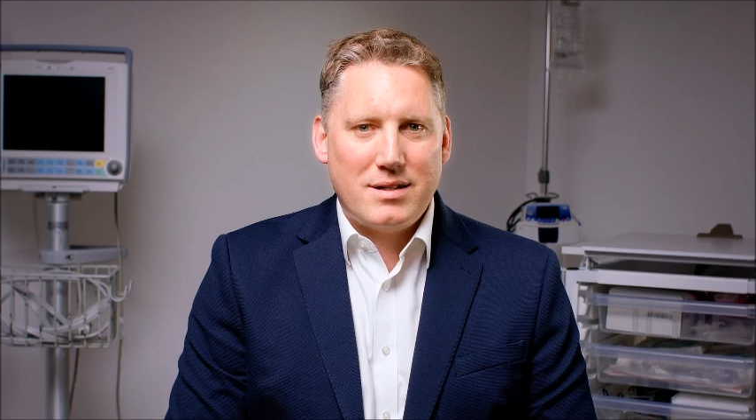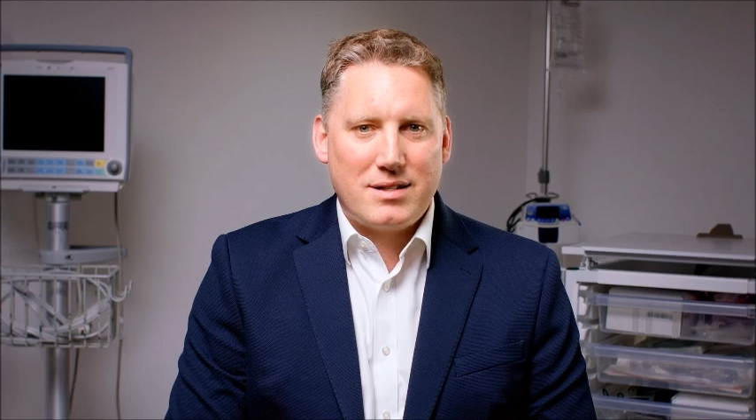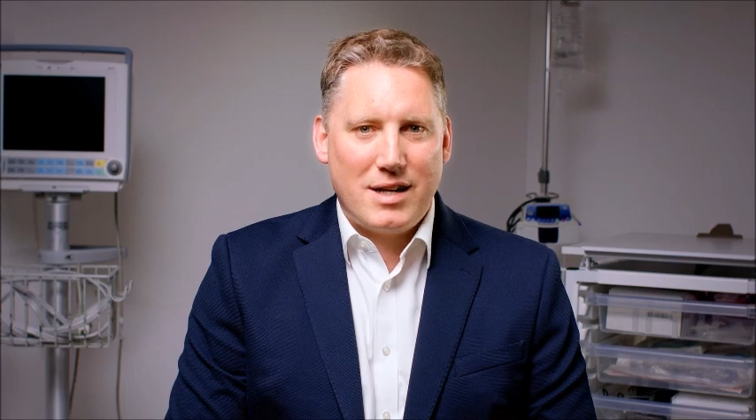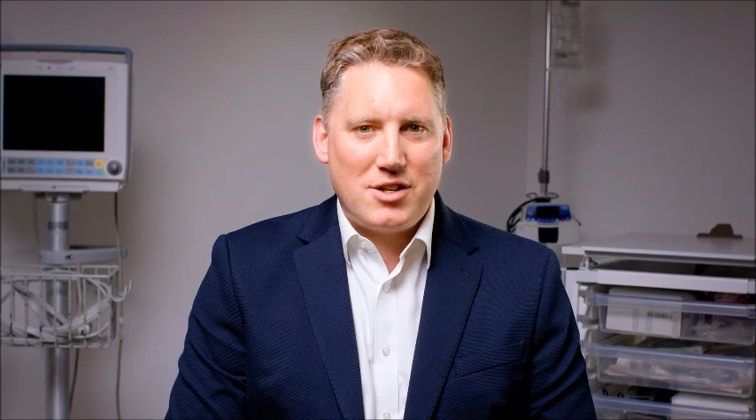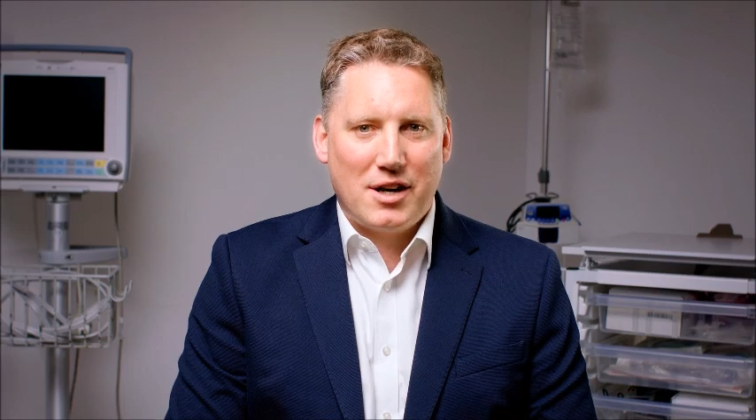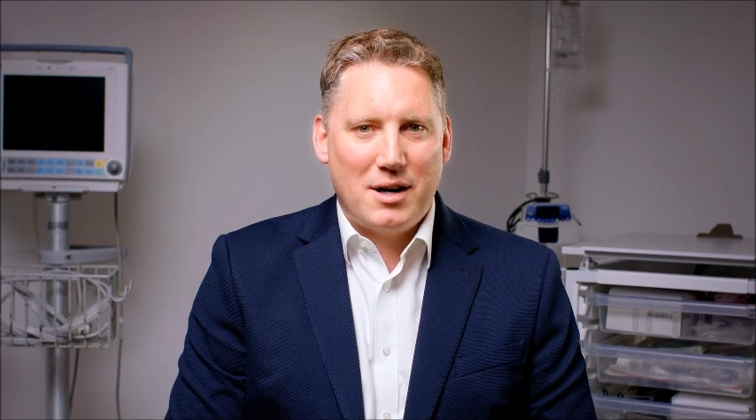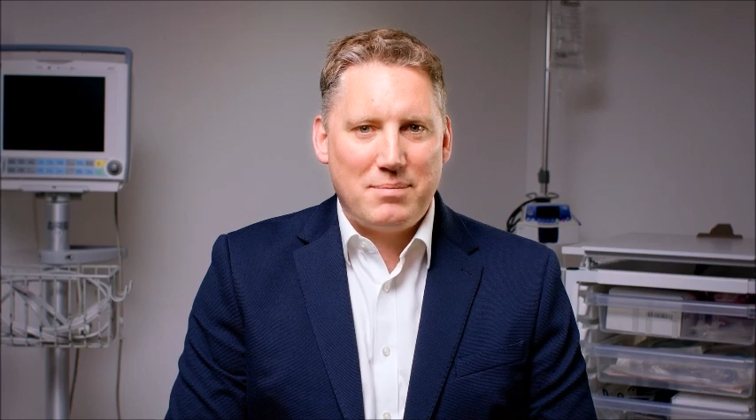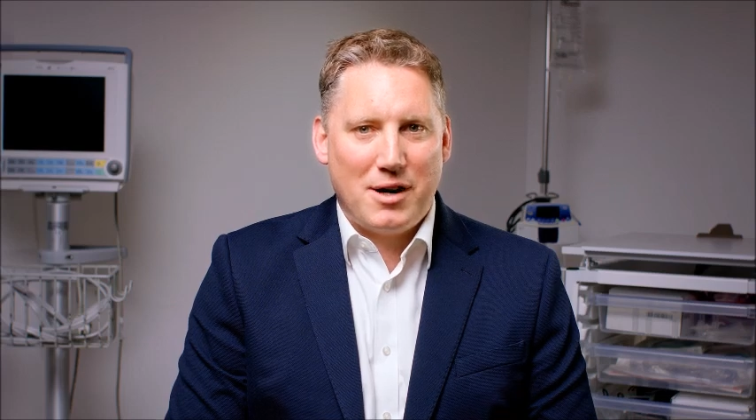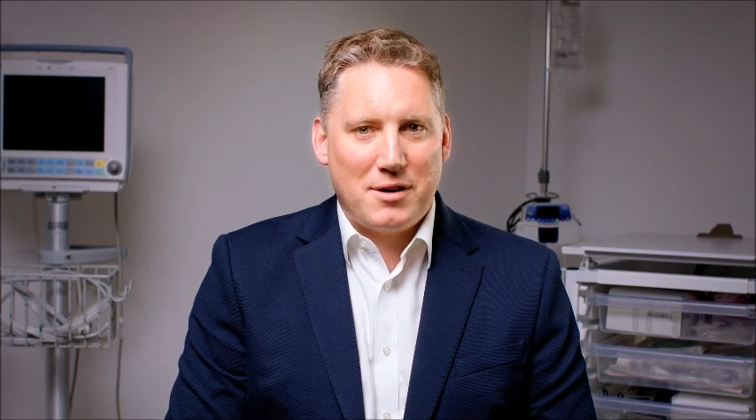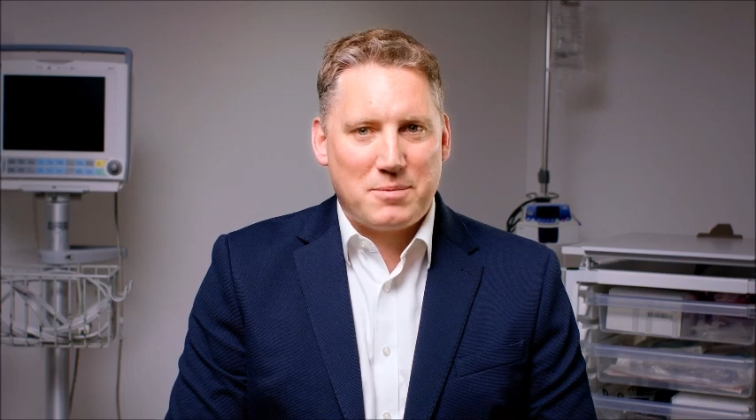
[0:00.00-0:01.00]
stitching up
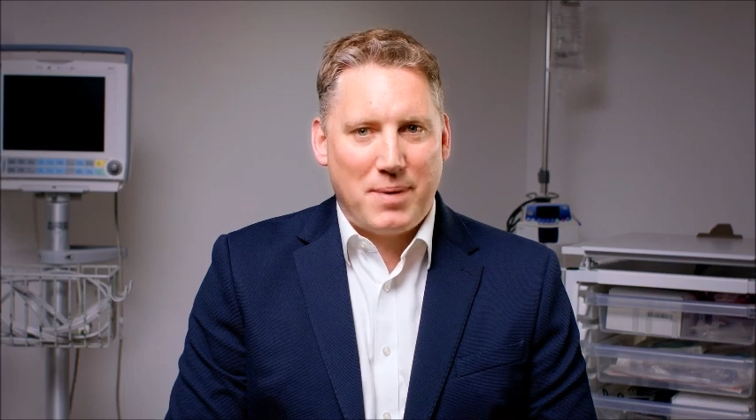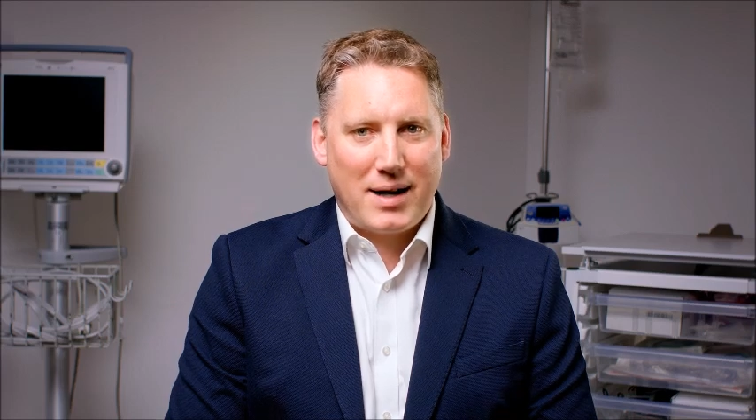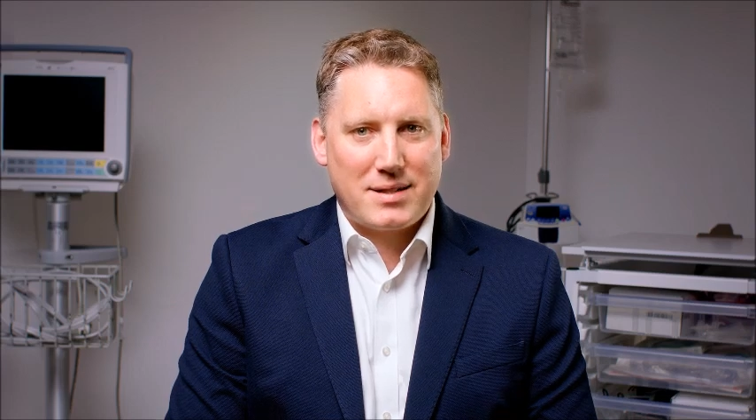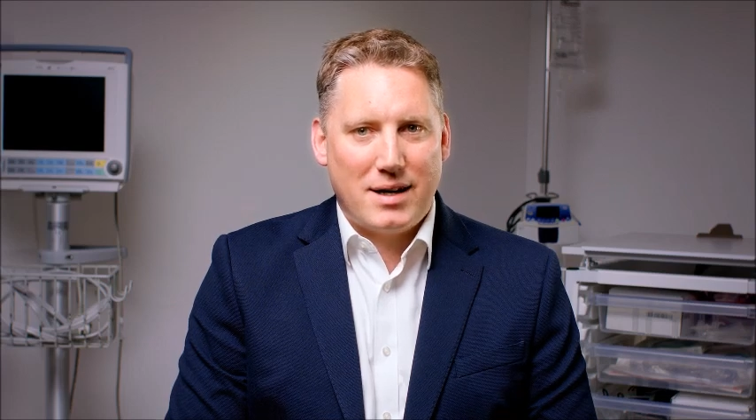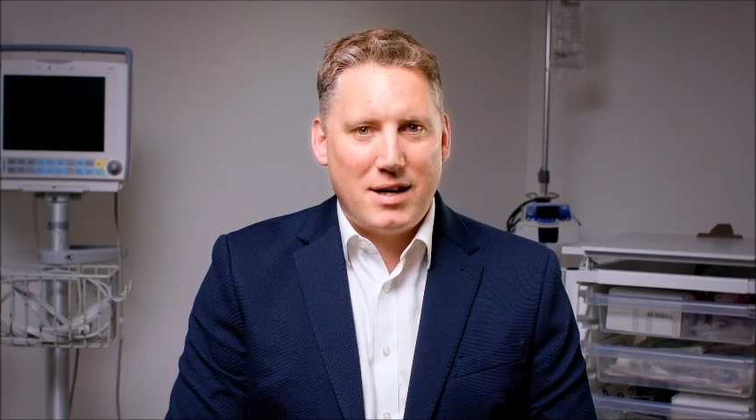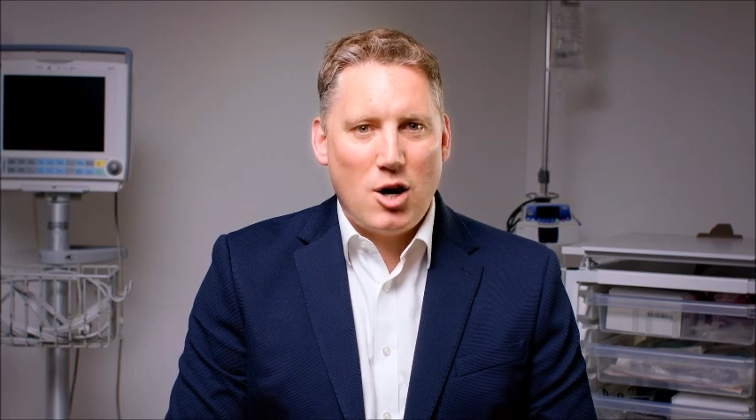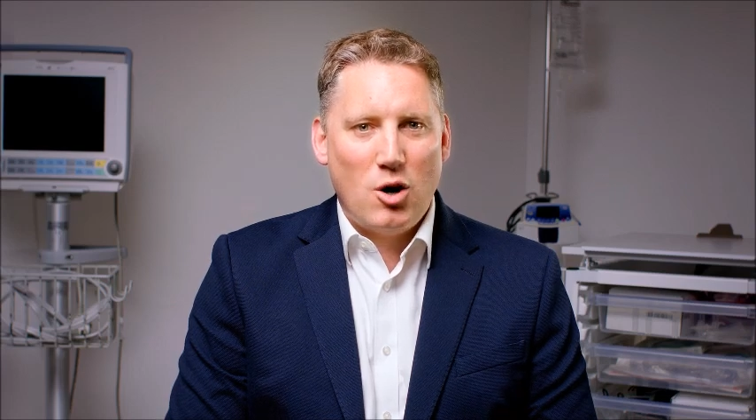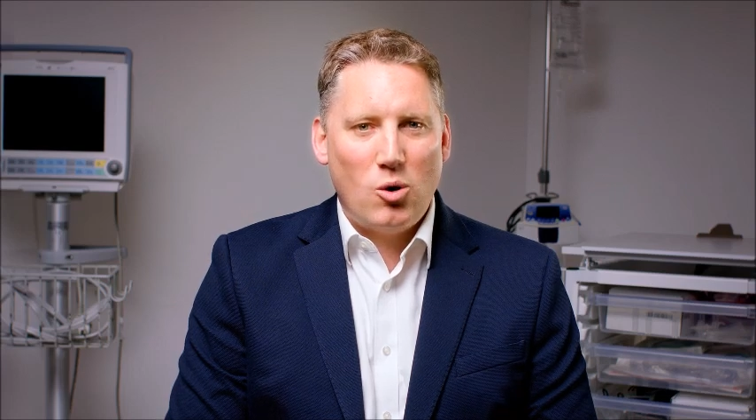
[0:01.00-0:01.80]
known as Pexy